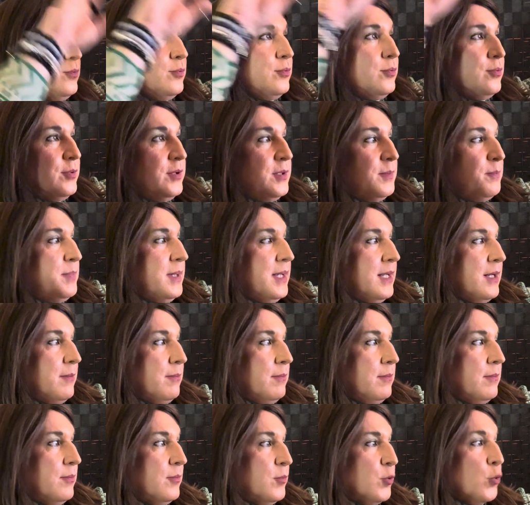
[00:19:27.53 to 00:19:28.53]
this big
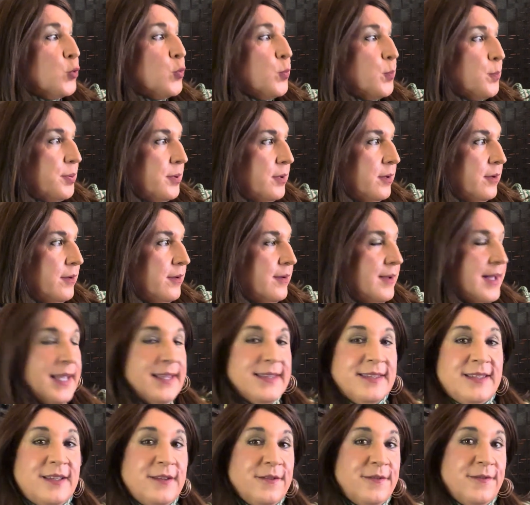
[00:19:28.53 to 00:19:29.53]
group,
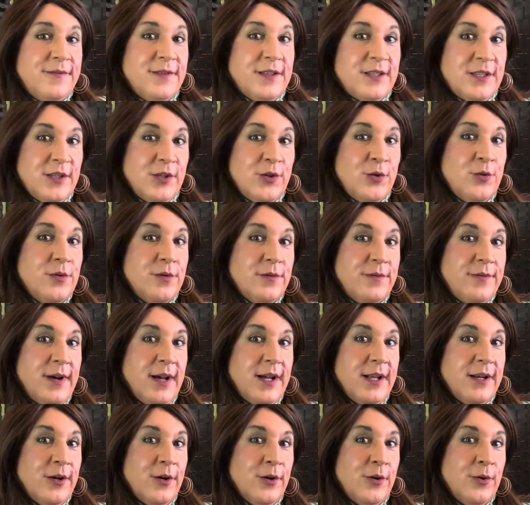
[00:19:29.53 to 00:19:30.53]
as if it's a
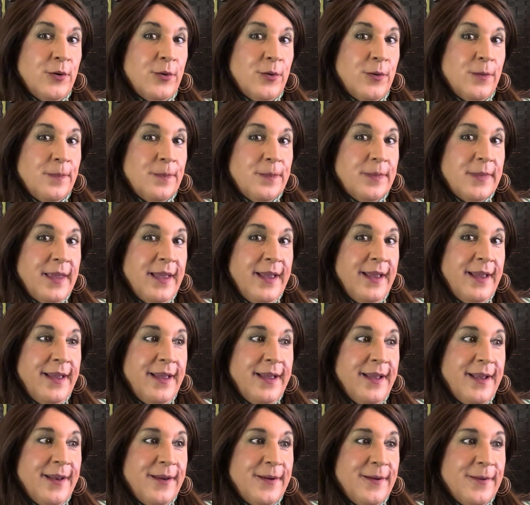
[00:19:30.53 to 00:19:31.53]
unified whole.
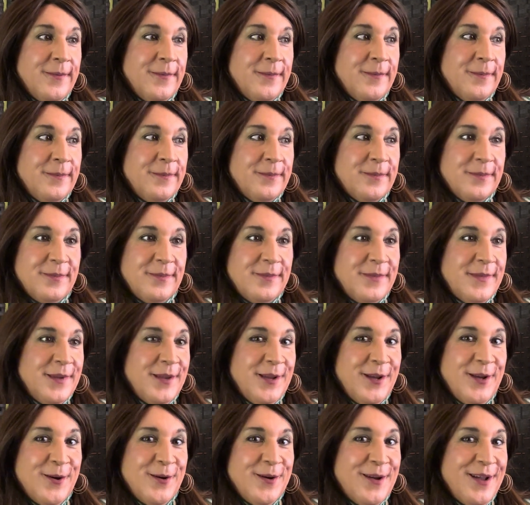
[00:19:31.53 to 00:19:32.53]
And
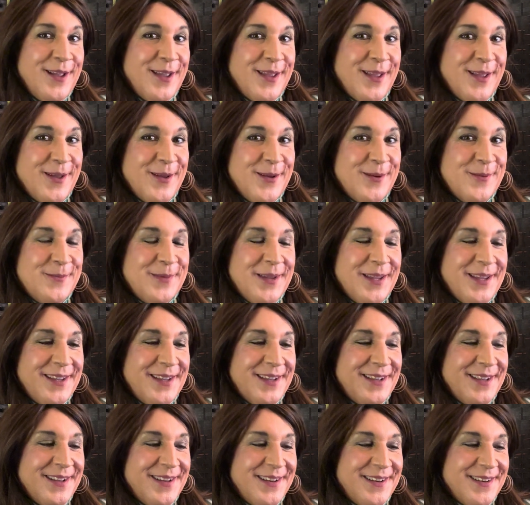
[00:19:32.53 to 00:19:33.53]
here I am,
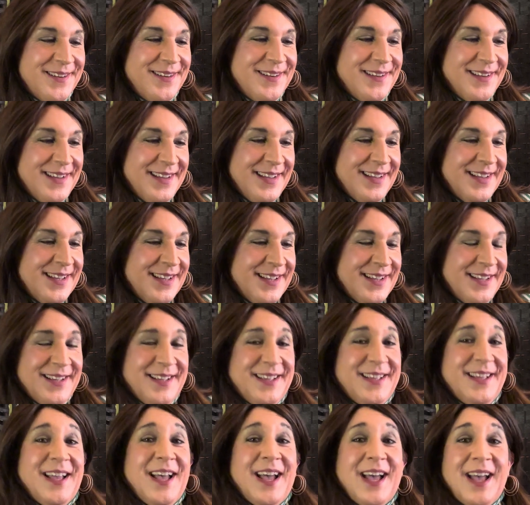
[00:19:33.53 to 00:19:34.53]
and
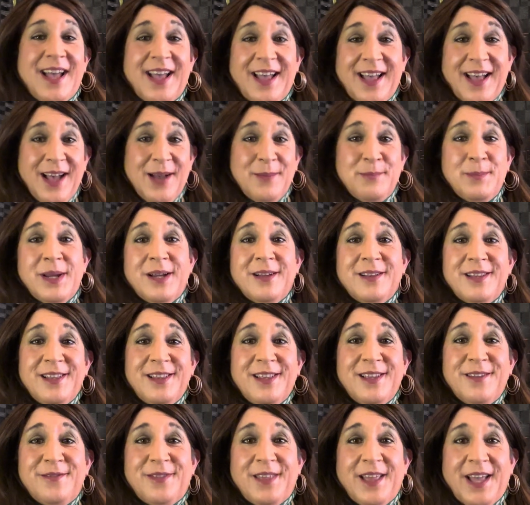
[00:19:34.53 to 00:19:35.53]
I barely
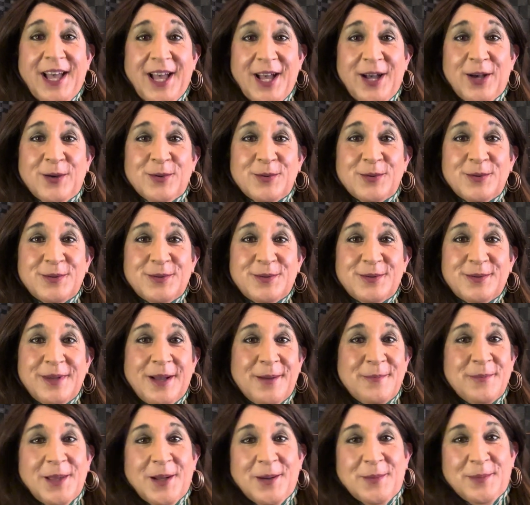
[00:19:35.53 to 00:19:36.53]
leave the house.
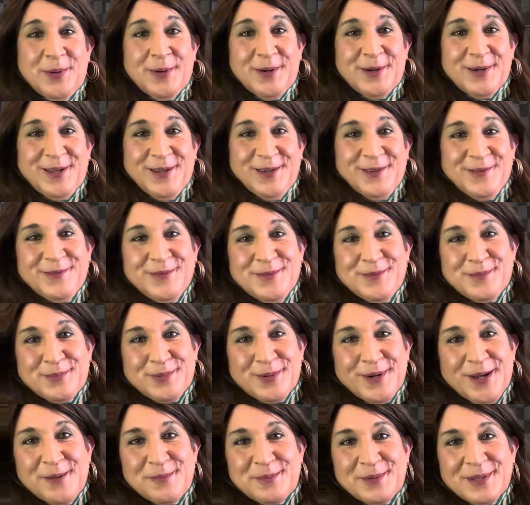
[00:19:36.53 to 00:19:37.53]
I'm not part of a
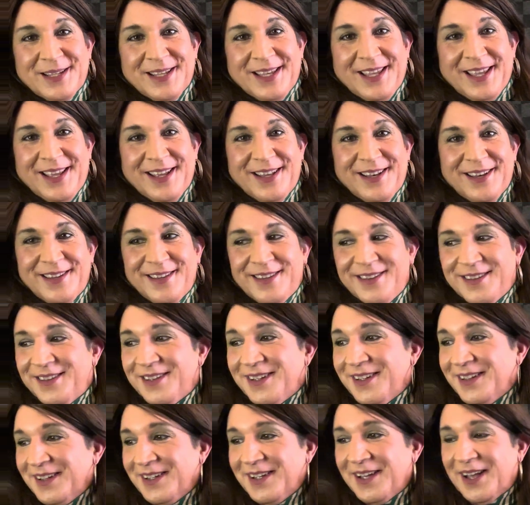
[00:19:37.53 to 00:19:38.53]
propaganda.
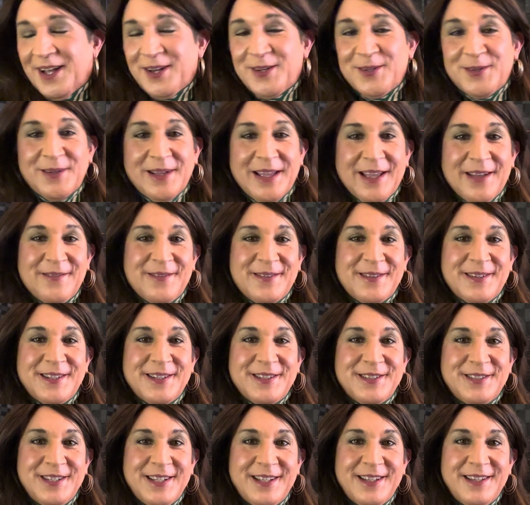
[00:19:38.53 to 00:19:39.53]
I don't have an
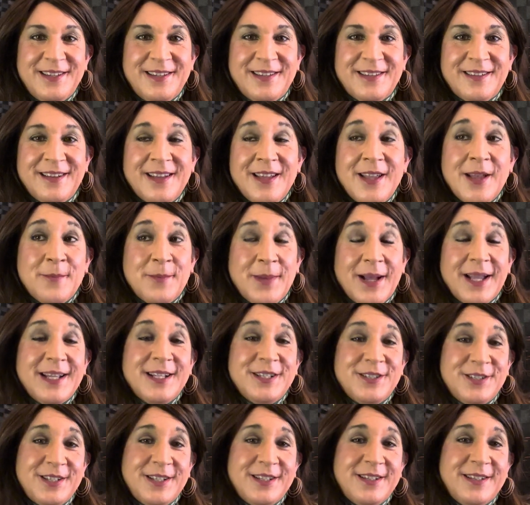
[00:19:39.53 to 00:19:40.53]
agenda. My
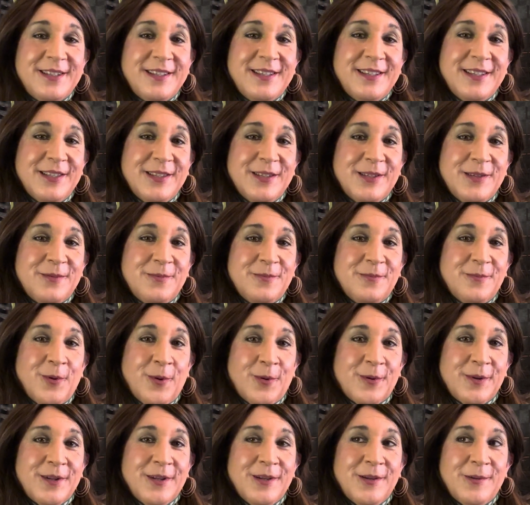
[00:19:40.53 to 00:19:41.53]
agenda is
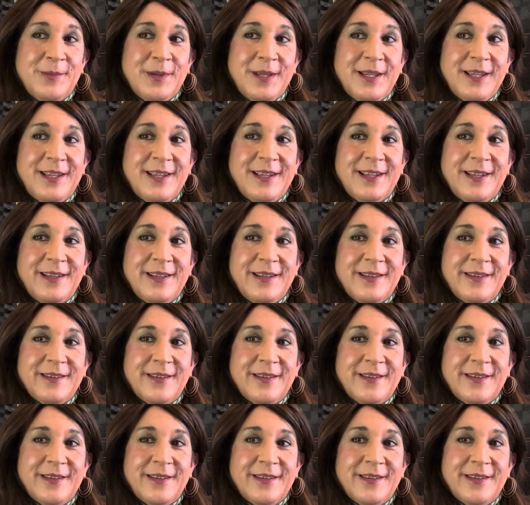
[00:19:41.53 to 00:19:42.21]
wanting to be